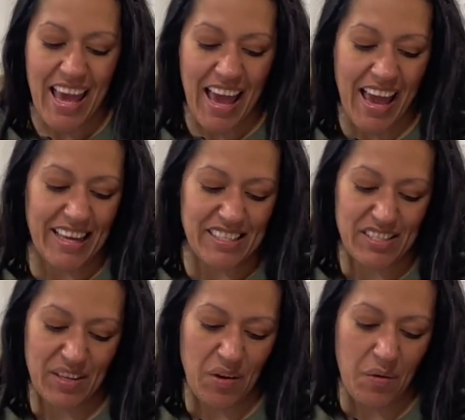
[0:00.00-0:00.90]
And
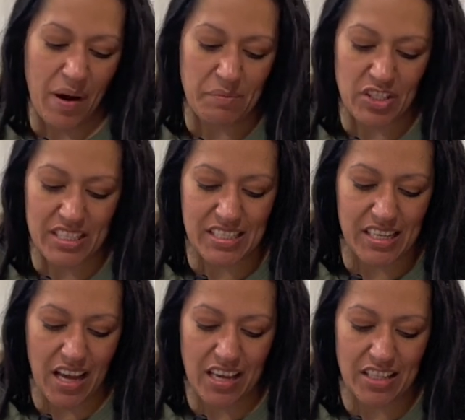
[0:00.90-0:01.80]
so I'm just
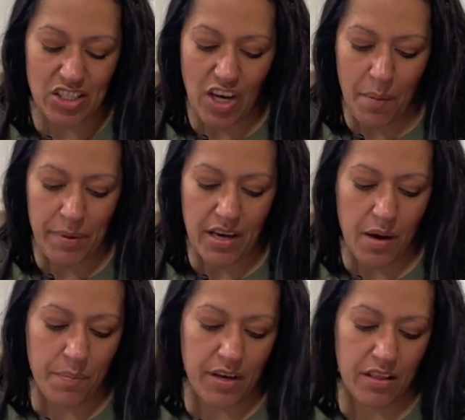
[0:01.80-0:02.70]
chopping
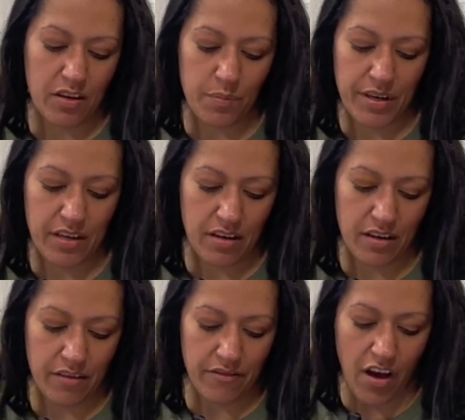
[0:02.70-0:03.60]
up a little bit of